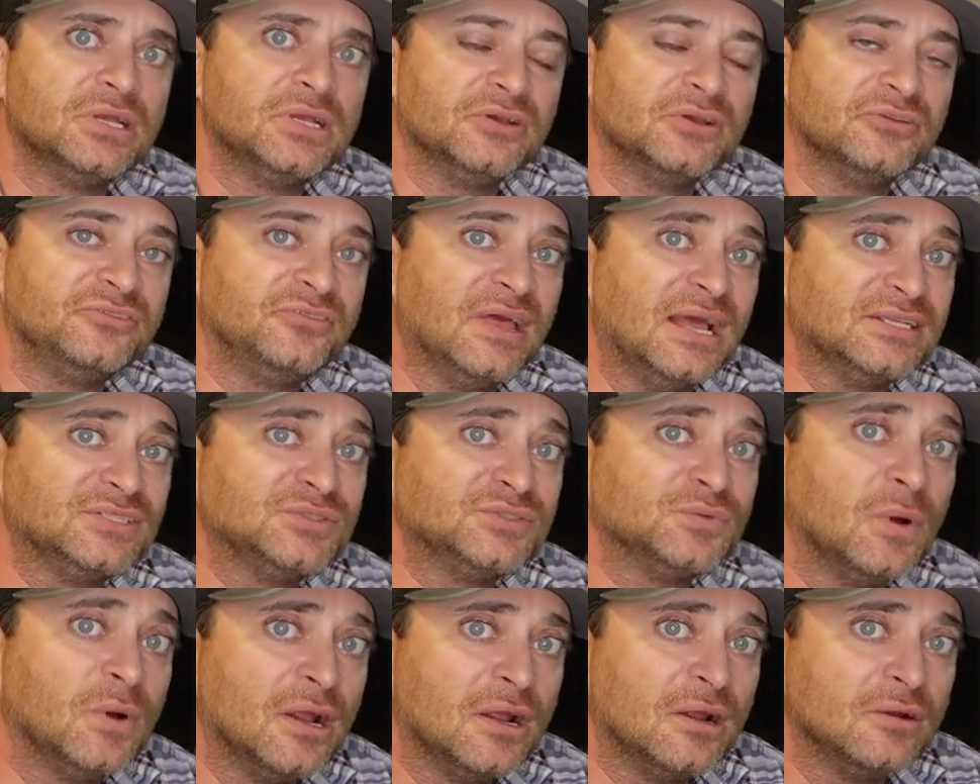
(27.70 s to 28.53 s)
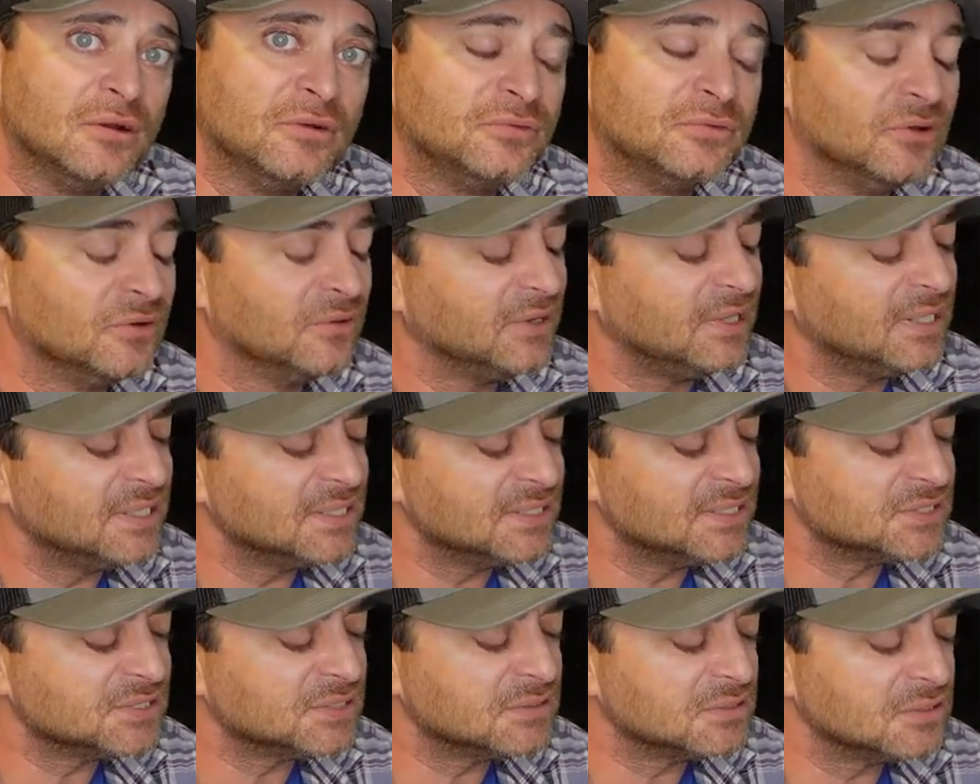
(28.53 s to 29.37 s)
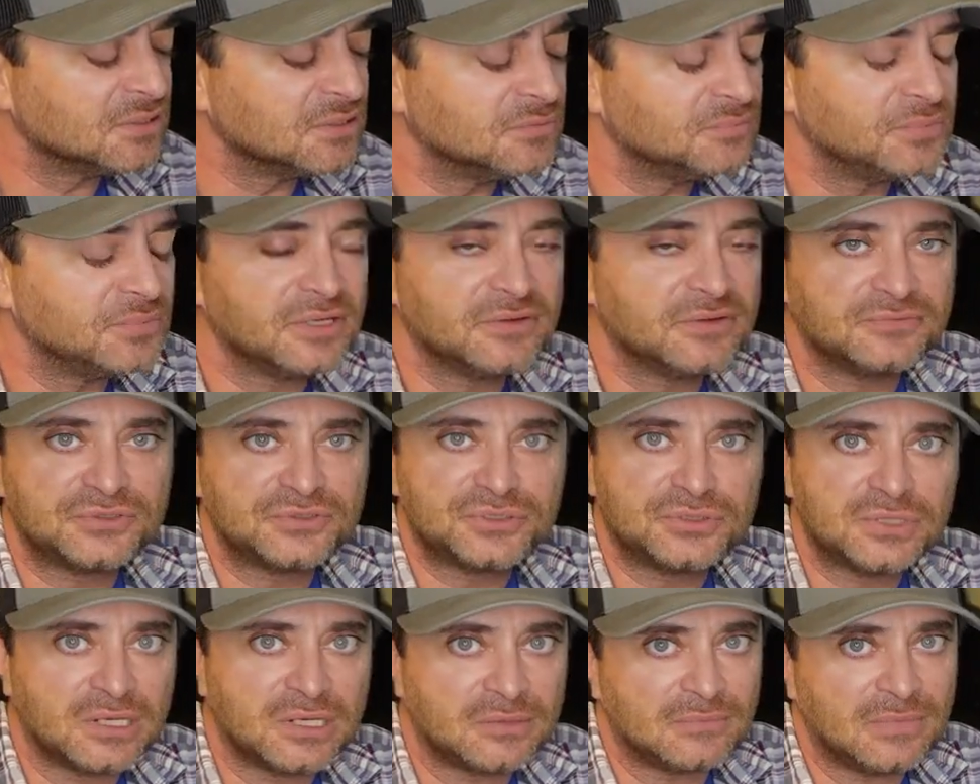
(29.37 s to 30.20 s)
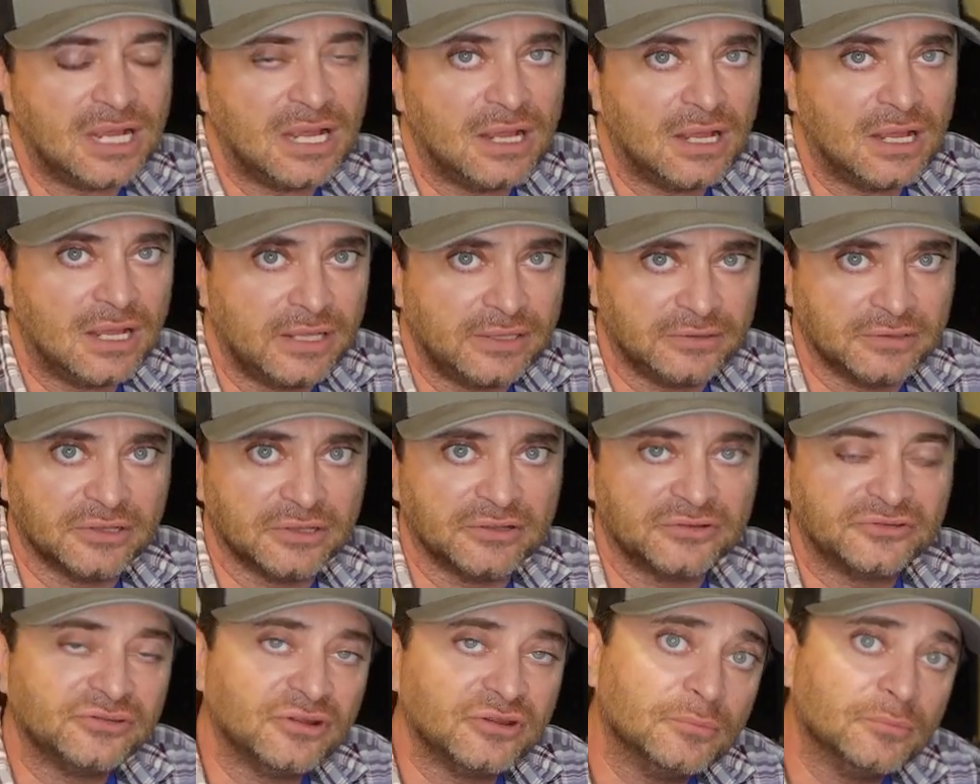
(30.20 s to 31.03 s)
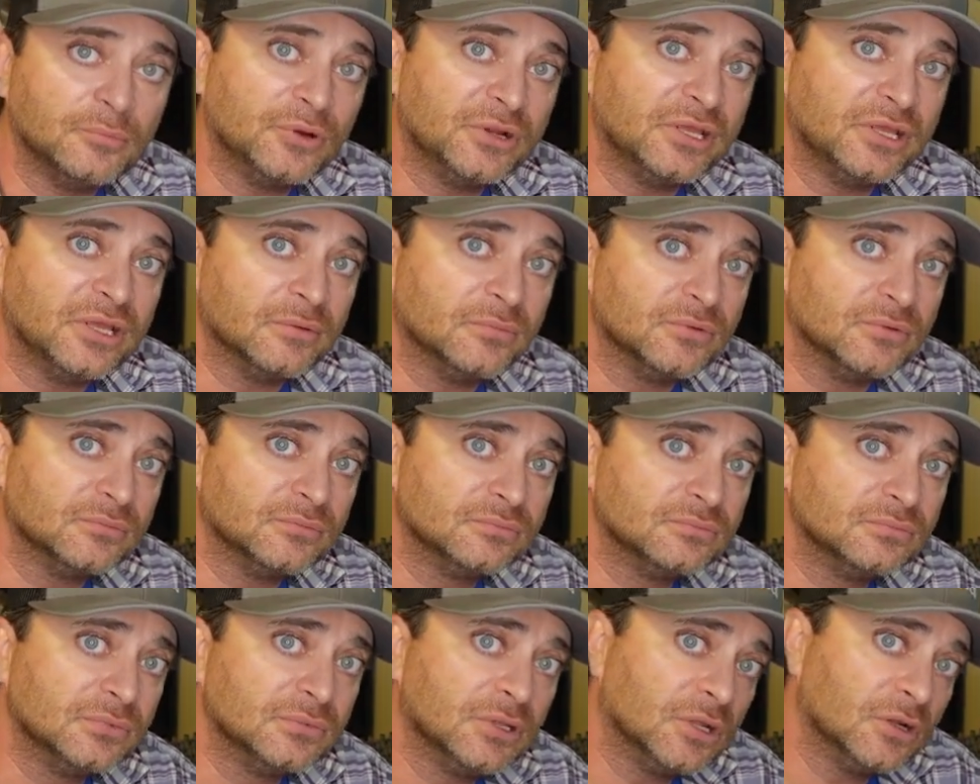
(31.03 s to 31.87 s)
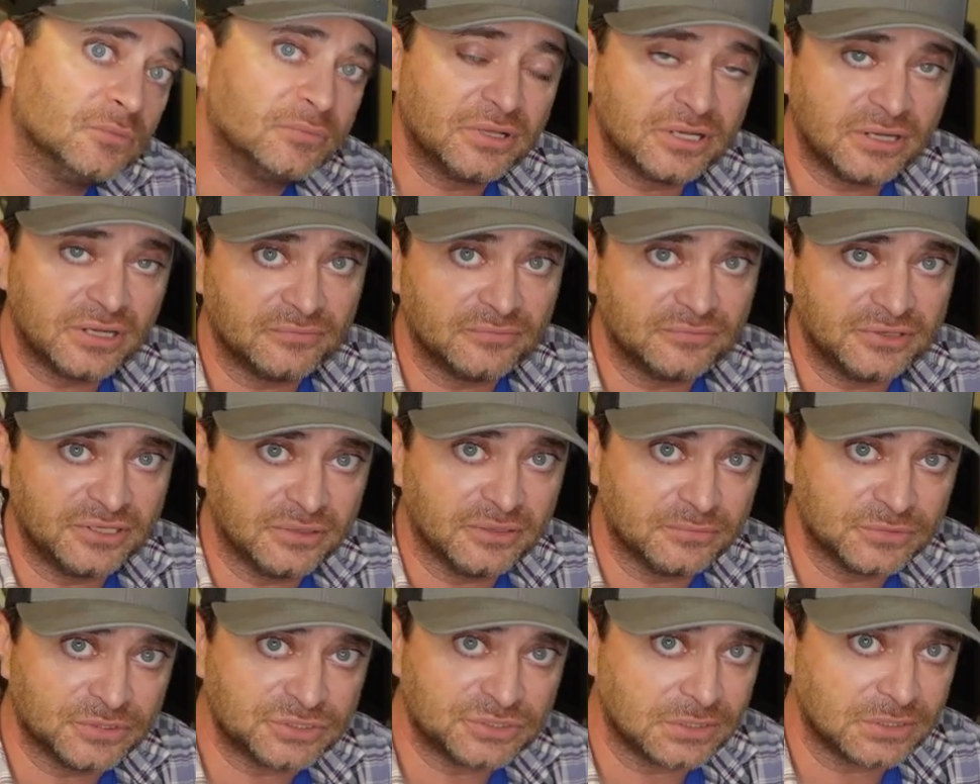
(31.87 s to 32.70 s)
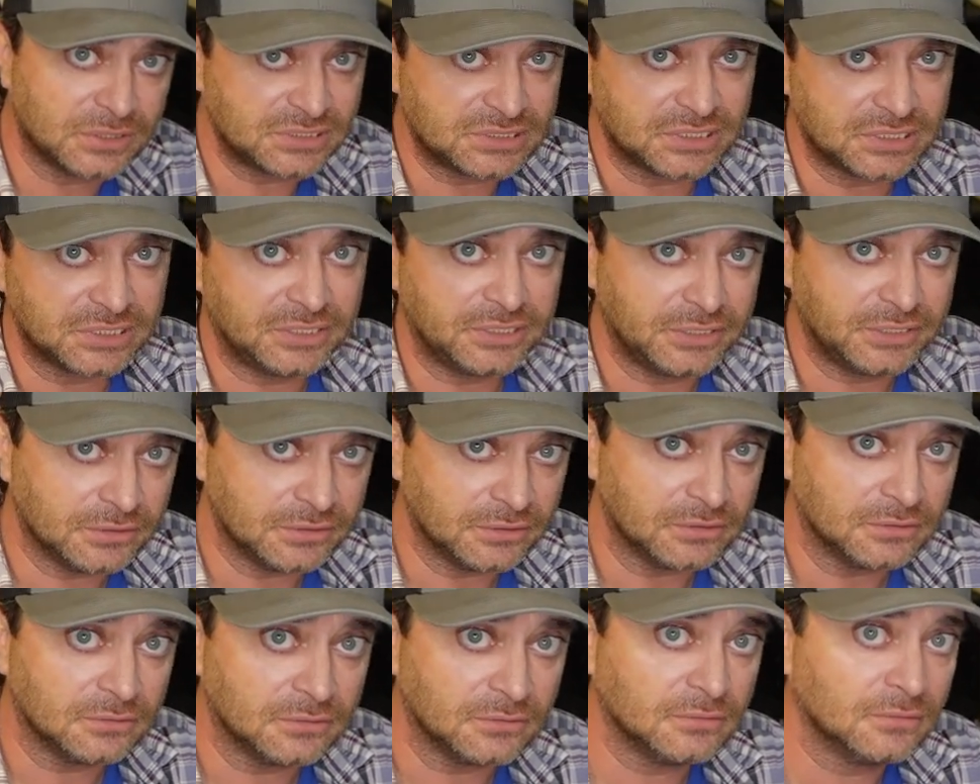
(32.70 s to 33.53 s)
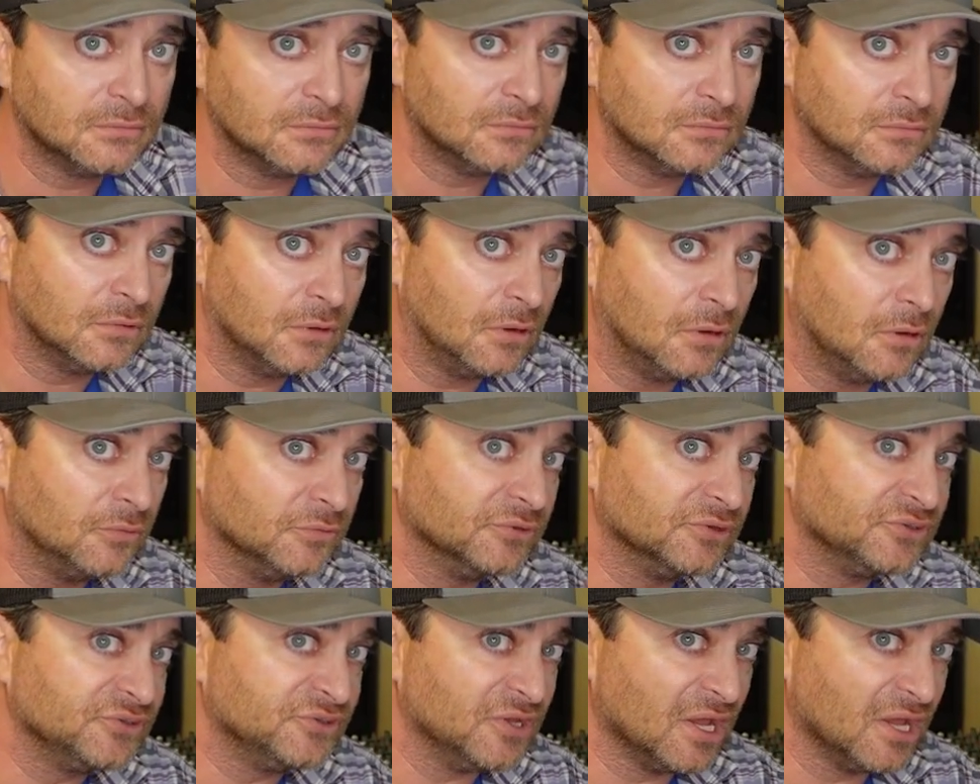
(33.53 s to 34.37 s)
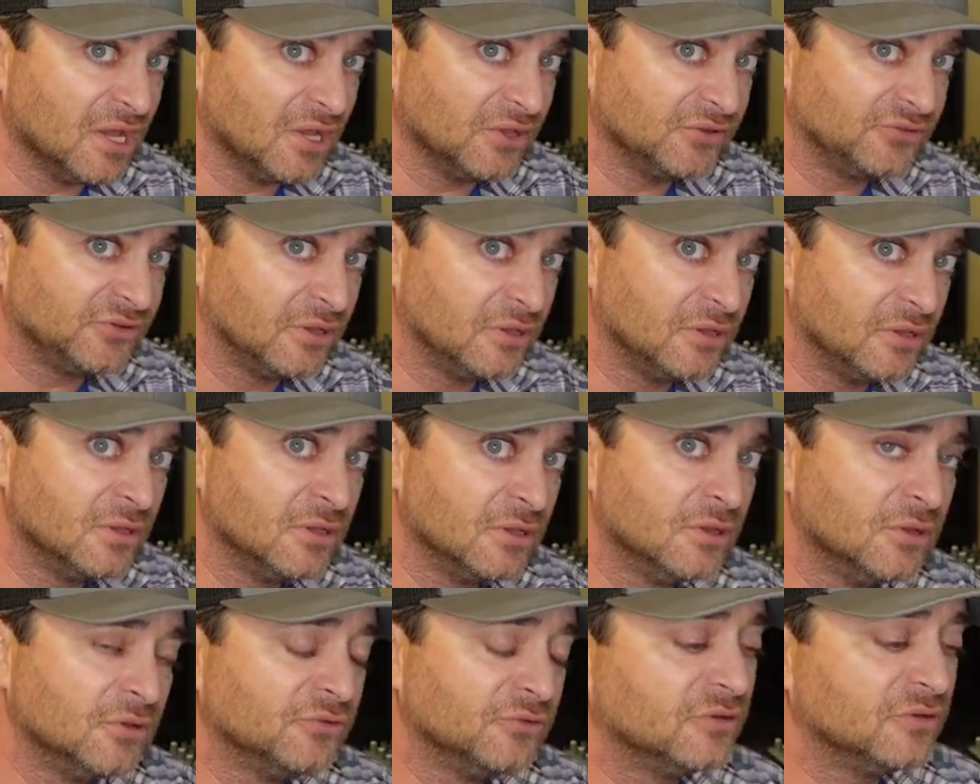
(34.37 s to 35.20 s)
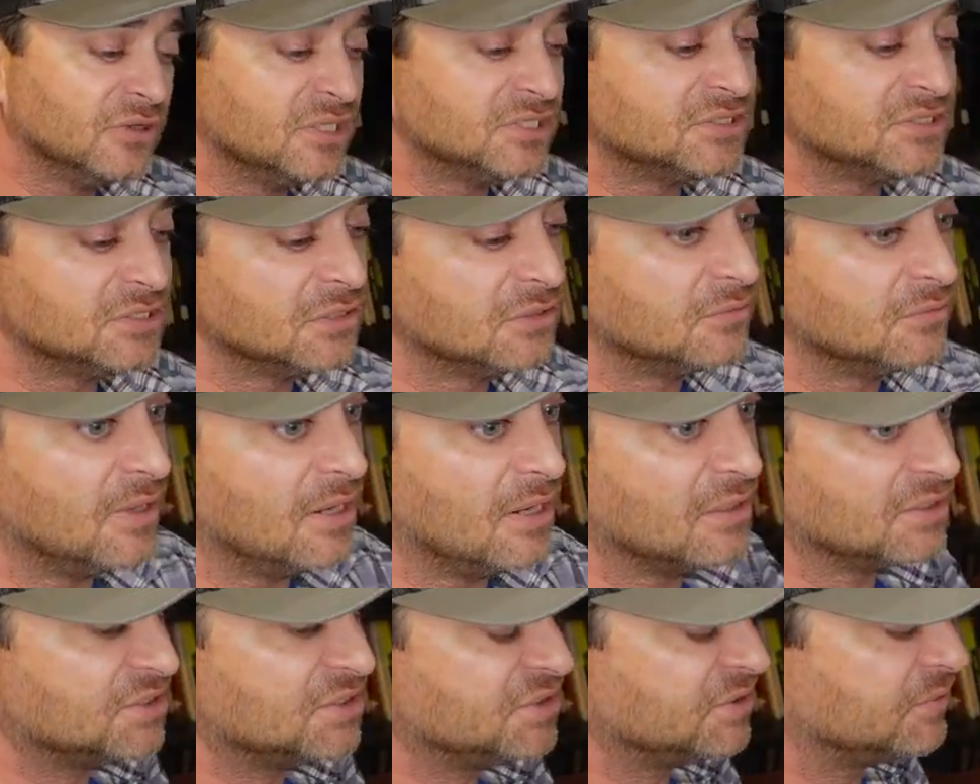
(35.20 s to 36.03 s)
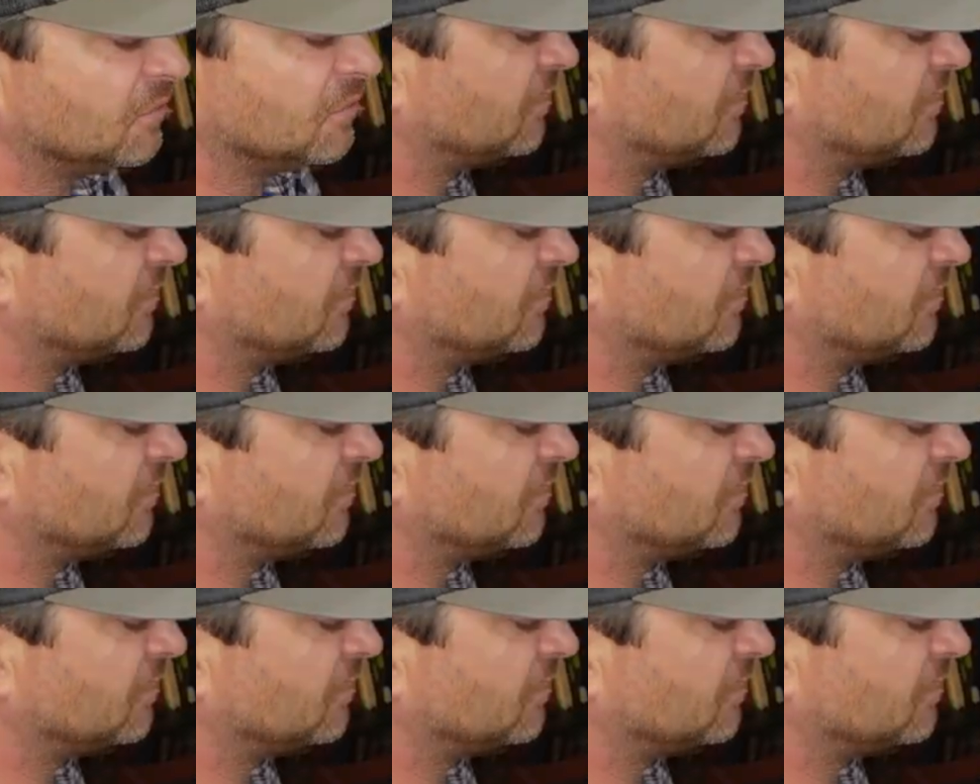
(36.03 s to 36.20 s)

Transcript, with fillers: because that's where there is a little bit of a trick behind this. And I'm going to give a little bit of a demonstration here on this desk. So let's look around and